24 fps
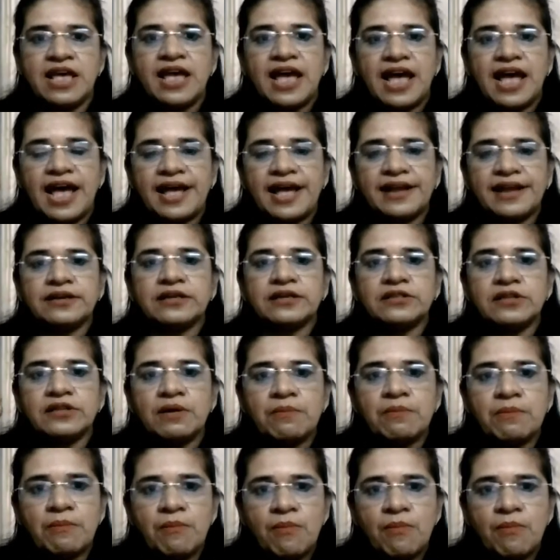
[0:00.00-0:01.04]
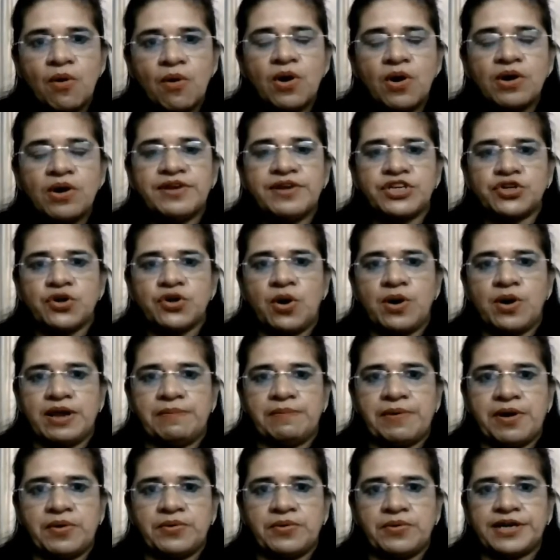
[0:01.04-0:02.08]
And the more we talk
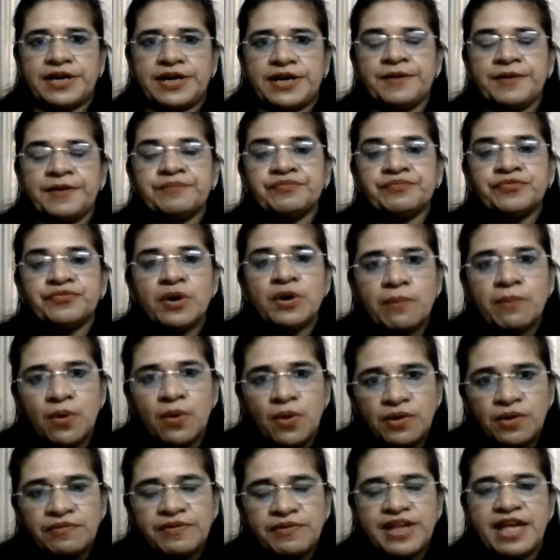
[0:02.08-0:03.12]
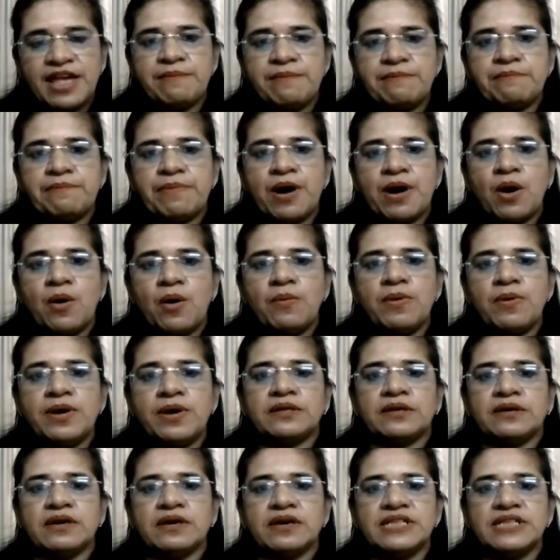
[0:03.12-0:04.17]
about it, the more we empower the
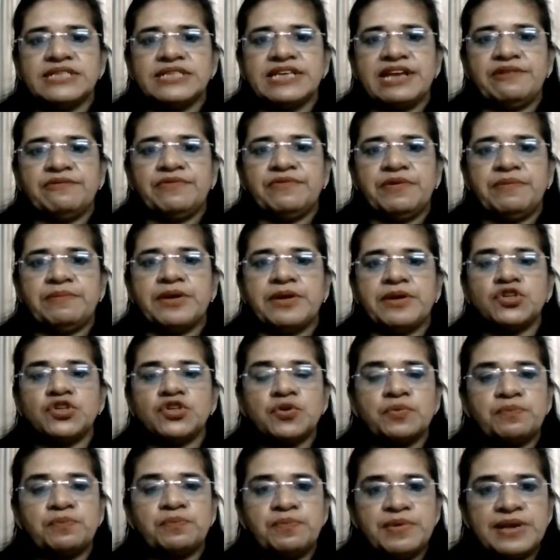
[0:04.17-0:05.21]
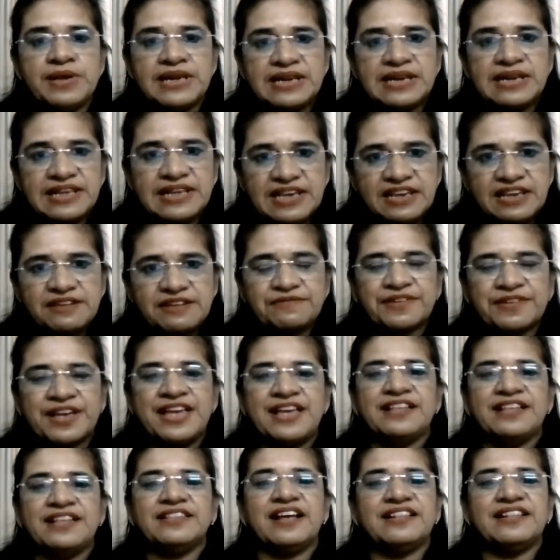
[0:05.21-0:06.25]
girls and women to believe
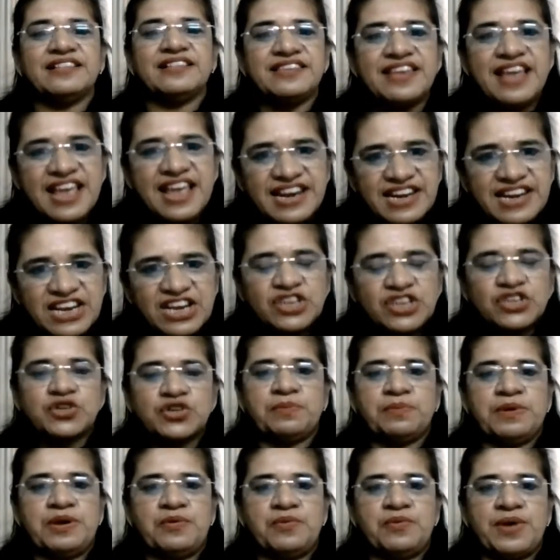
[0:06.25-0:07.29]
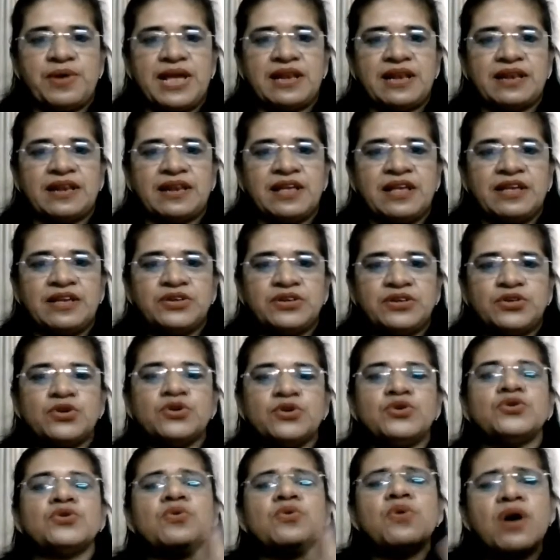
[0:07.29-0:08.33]
that they need to be well,
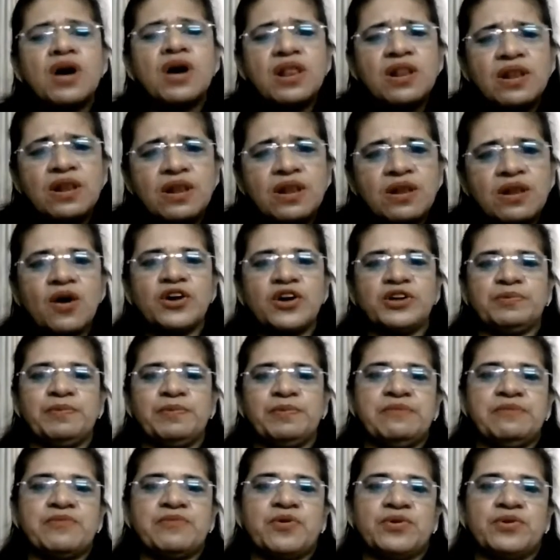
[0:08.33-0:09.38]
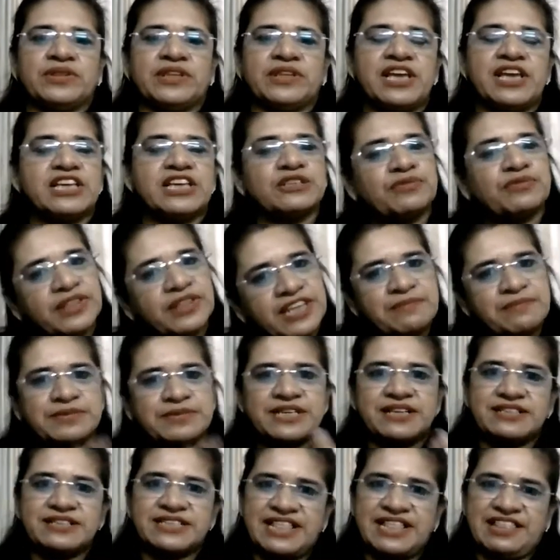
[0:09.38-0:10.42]
do a lot many more things for
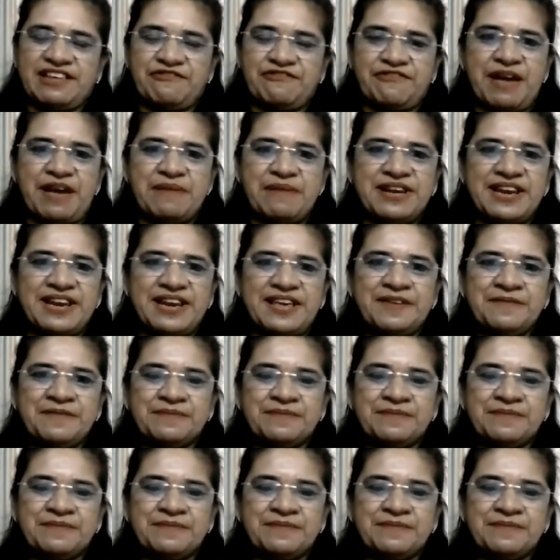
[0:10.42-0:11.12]
themselves and their family.